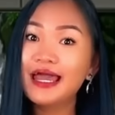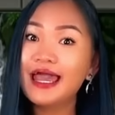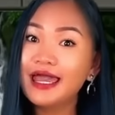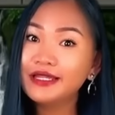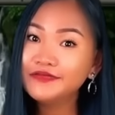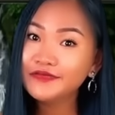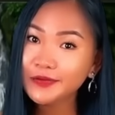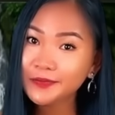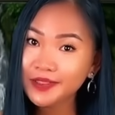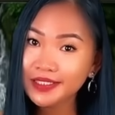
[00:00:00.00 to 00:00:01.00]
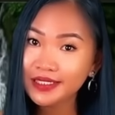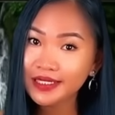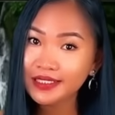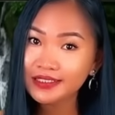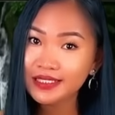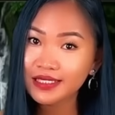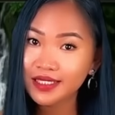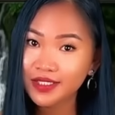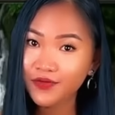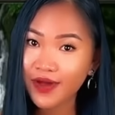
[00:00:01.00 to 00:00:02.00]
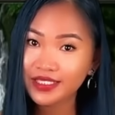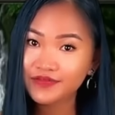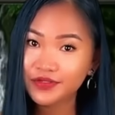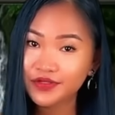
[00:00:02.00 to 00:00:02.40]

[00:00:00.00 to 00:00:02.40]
any Filipina that's seeing the US for